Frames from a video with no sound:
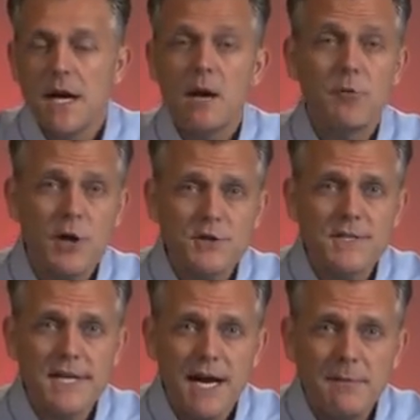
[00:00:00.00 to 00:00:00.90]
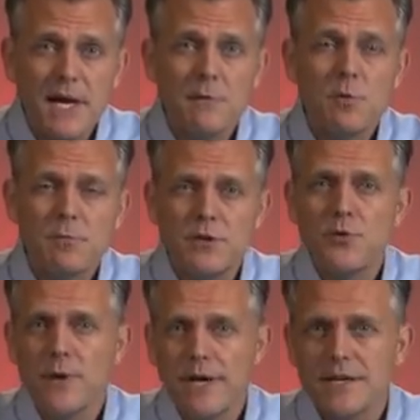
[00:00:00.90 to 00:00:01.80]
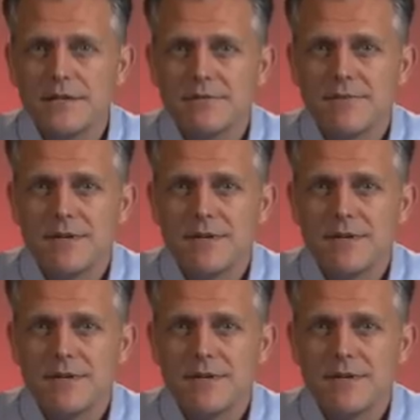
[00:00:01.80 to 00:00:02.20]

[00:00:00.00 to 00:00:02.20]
a project timeline will be created.